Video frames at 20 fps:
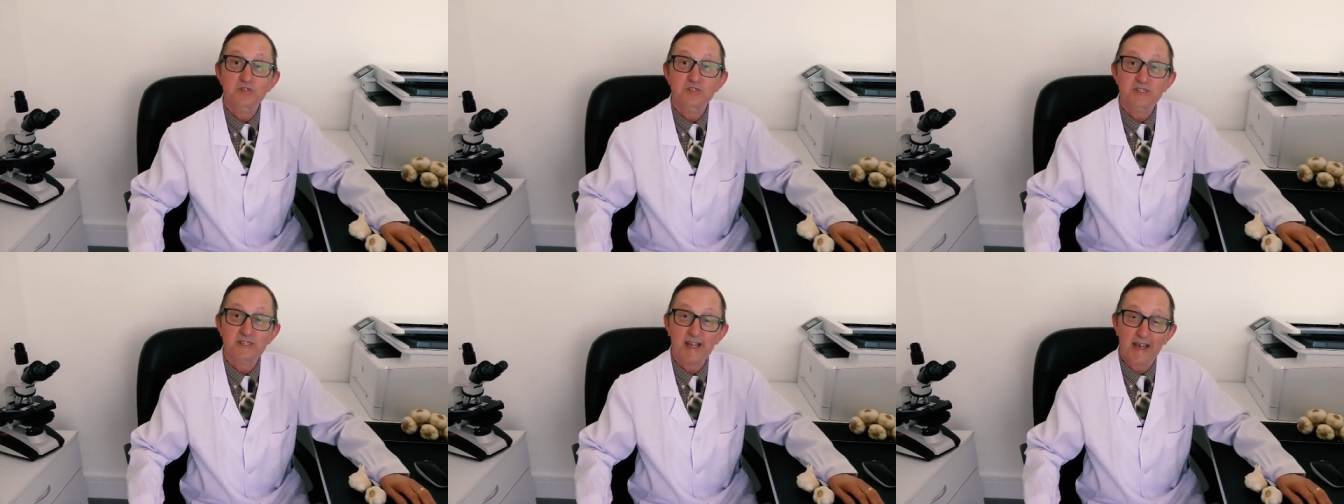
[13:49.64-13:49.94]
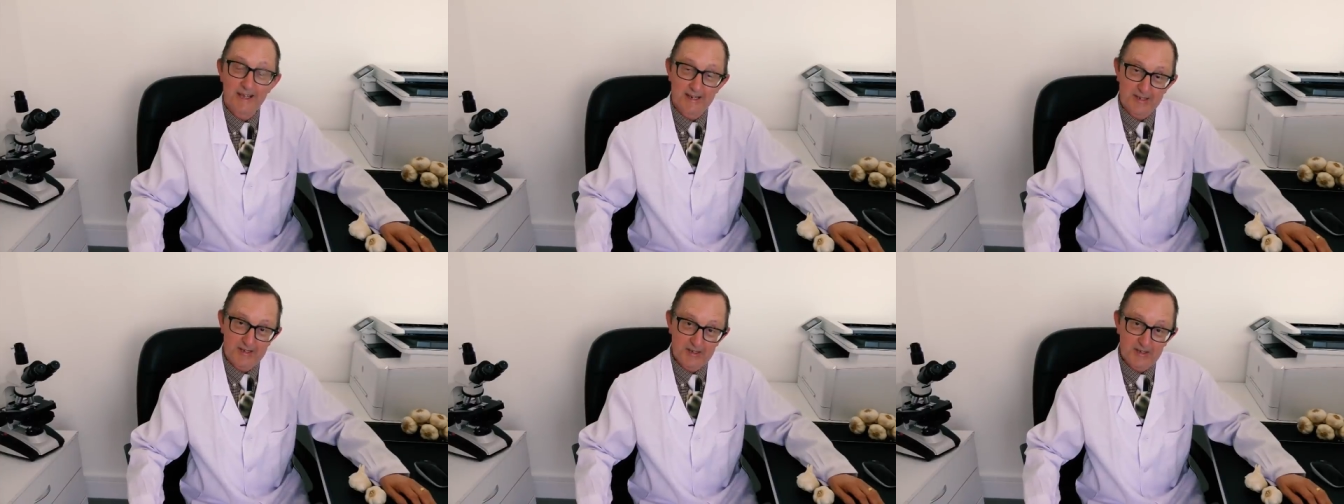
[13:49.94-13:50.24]

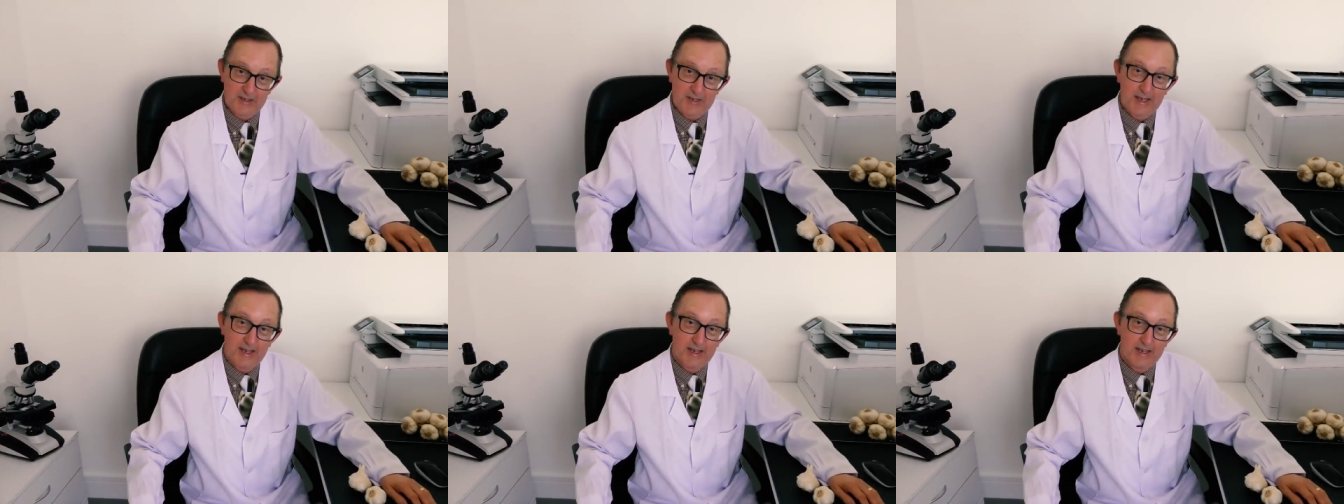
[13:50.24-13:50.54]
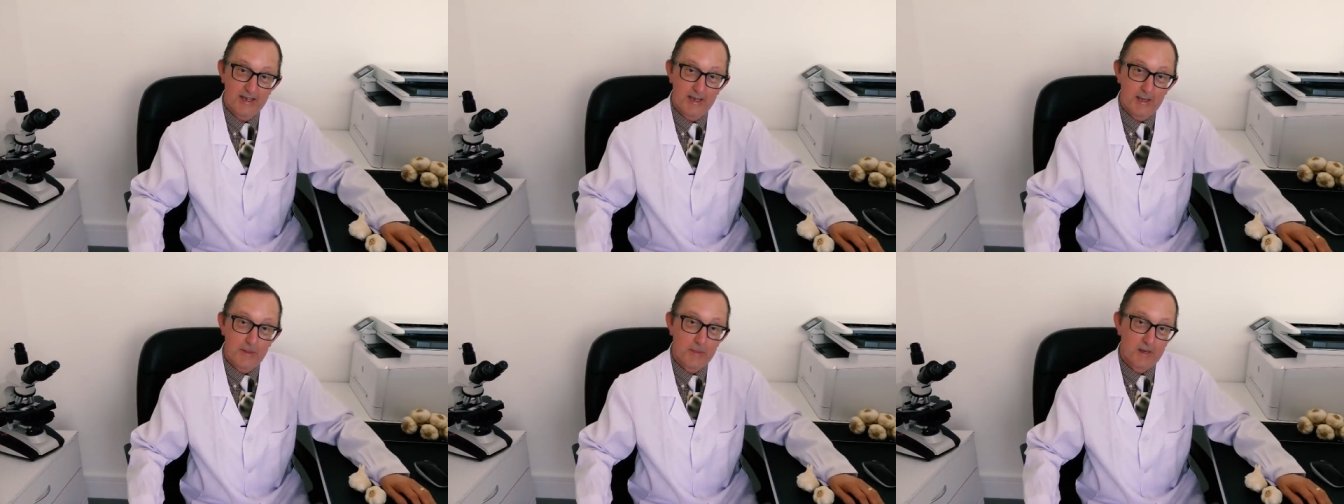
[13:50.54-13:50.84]
standard
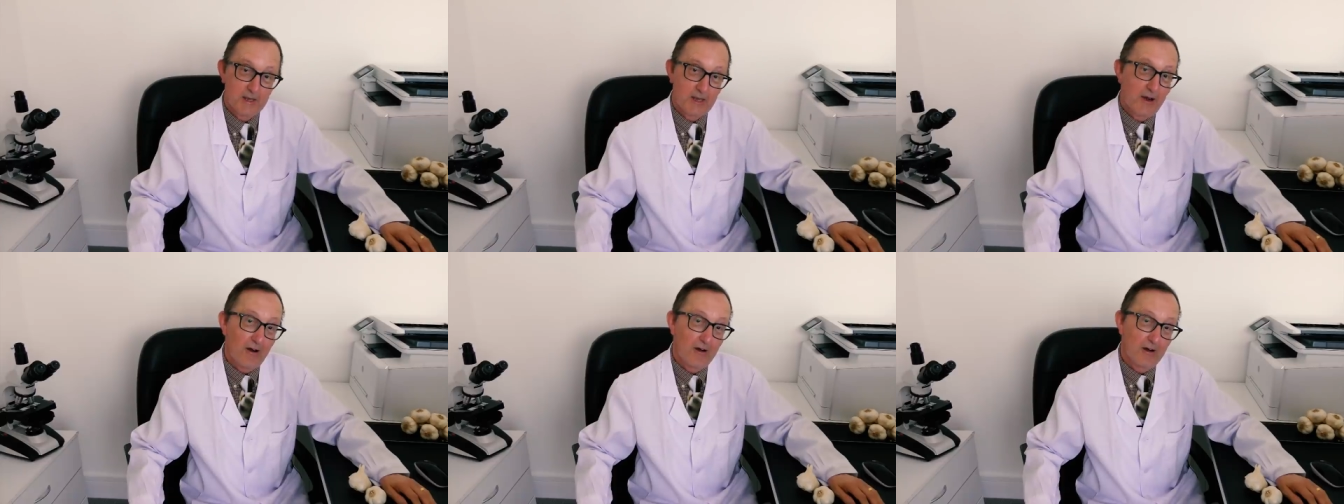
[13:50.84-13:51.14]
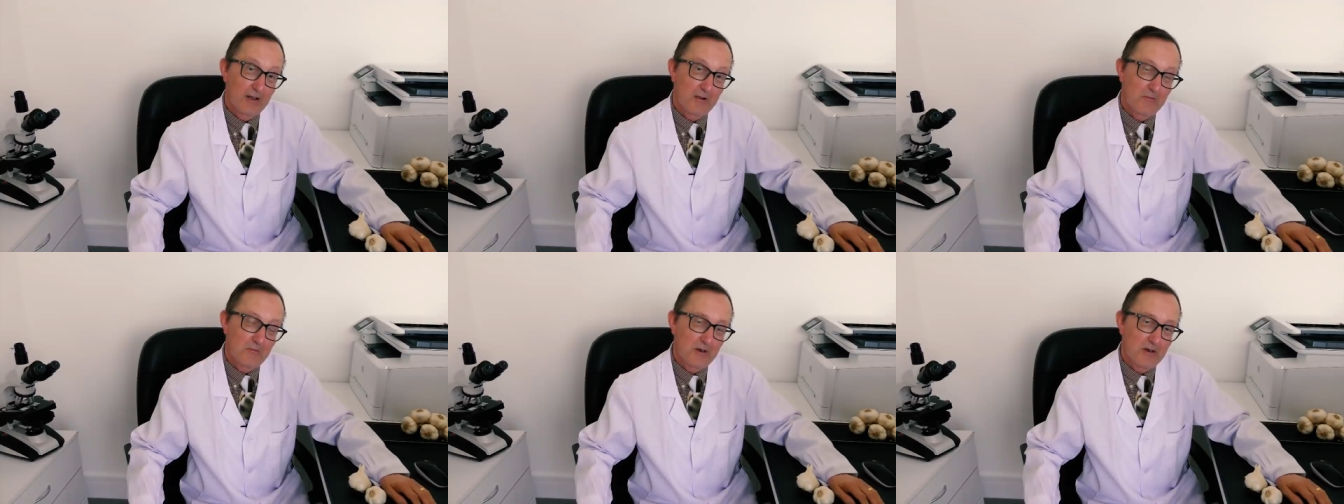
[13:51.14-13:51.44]
in the
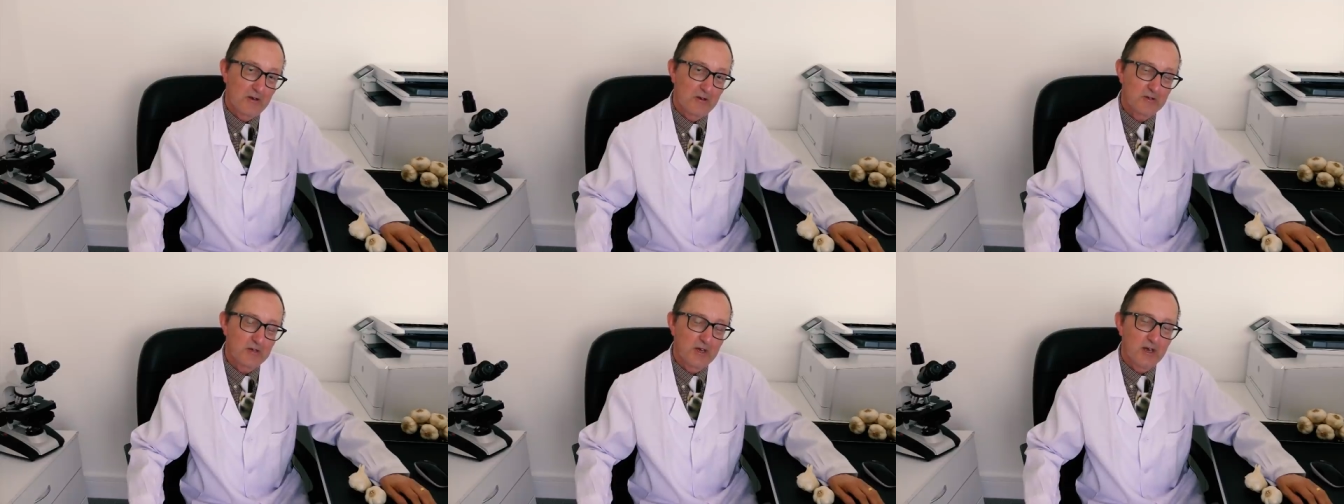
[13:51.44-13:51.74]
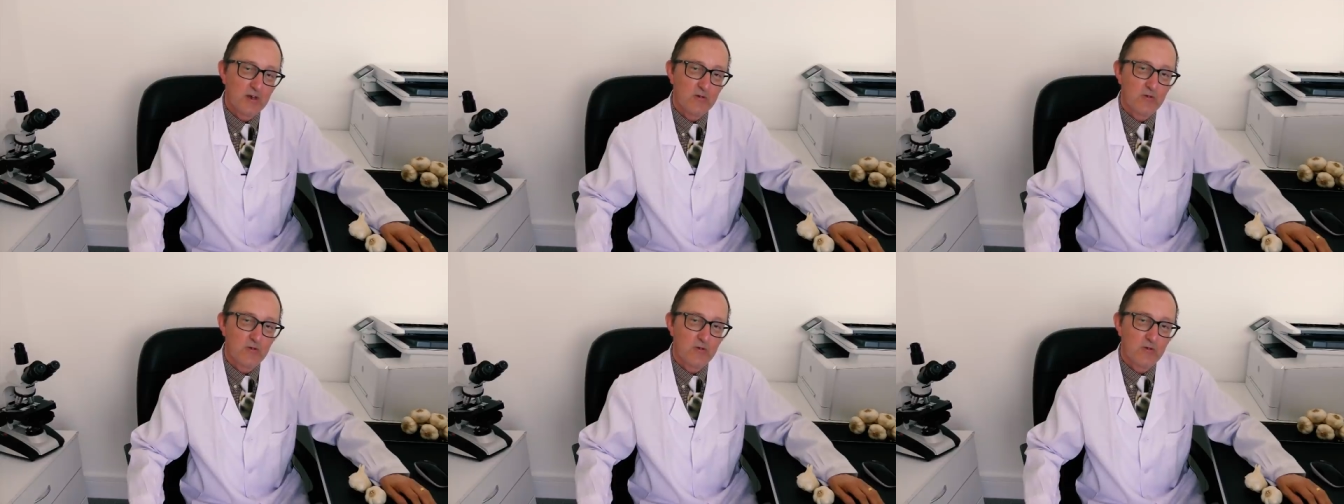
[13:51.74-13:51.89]
garlic world,